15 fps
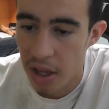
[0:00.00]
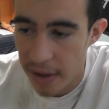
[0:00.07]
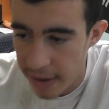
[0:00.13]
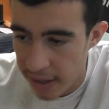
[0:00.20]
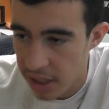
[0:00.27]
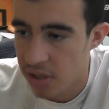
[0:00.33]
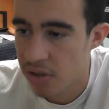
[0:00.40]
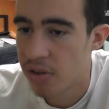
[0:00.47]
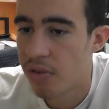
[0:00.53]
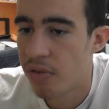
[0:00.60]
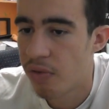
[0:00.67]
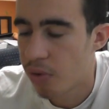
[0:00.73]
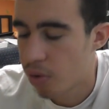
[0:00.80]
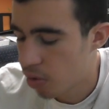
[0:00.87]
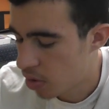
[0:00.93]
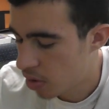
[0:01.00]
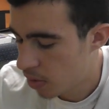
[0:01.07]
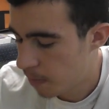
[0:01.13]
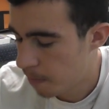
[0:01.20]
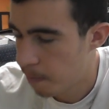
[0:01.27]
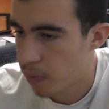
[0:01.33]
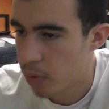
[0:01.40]
h4
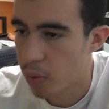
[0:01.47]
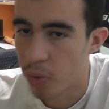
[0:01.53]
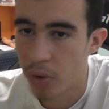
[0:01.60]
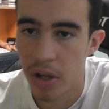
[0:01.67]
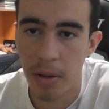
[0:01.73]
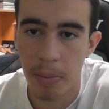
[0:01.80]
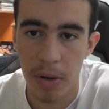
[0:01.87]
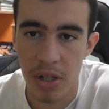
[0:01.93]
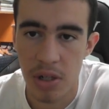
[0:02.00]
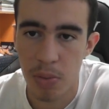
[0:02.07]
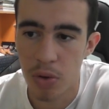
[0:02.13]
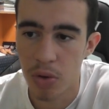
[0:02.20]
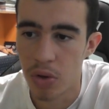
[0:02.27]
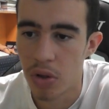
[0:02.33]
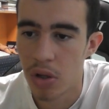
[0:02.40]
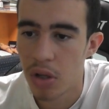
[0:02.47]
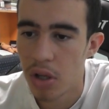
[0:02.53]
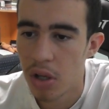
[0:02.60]
to create a passed pawn.